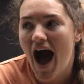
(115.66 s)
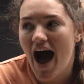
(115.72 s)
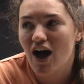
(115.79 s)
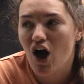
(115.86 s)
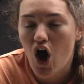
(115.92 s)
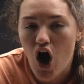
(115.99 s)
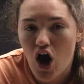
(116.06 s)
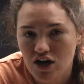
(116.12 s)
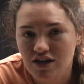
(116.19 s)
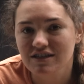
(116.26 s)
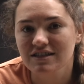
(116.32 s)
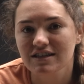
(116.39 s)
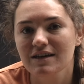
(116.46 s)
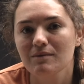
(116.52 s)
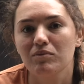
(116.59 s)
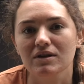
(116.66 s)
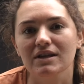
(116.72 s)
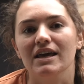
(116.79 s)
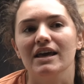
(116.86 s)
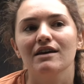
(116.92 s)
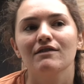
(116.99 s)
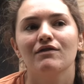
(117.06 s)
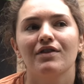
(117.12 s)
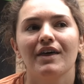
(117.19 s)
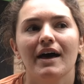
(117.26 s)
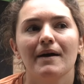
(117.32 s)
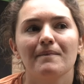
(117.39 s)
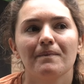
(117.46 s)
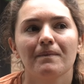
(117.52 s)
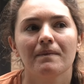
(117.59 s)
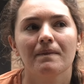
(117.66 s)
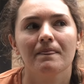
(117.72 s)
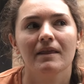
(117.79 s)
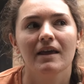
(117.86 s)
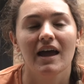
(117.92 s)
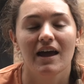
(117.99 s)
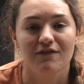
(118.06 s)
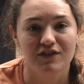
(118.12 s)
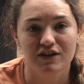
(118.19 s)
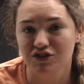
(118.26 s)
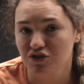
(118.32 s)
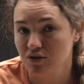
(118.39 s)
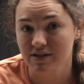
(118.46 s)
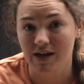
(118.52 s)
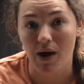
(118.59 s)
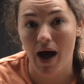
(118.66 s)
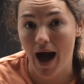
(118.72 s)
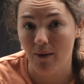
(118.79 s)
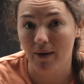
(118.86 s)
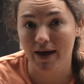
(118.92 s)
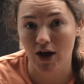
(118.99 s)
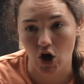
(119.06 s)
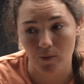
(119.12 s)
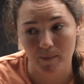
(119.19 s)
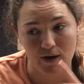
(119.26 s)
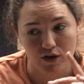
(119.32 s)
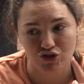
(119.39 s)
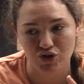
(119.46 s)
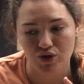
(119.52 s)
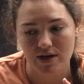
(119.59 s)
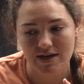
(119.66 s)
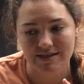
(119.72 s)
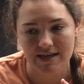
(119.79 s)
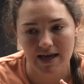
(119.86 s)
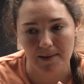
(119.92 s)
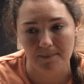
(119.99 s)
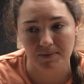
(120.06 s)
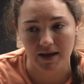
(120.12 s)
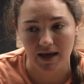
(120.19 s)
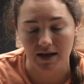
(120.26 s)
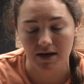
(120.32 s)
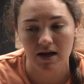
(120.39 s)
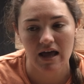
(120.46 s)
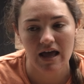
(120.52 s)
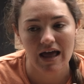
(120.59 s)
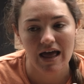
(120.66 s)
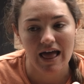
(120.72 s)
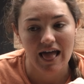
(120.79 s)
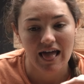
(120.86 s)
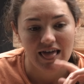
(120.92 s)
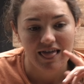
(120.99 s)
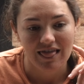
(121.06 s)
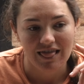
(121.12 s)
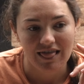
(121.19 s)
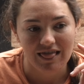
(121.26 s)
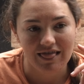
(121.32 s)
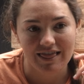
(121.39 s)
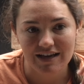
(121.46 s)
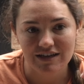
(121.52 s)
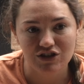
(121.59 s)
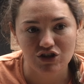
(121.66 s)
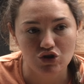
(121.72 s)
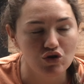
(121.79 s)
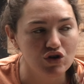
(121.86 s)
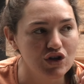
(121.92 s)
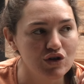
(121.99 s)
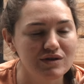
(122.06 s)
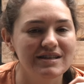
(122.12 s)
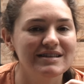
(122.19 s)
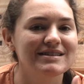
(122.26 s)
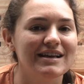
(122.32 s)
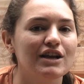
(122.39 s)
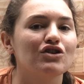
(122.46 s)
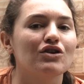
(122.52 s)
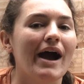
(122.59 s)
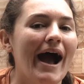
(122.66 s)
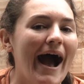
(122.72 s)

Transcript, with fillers: I honestly believe that if this turns out how I hope, and I'll show you guys the game plan, this, you could use this in your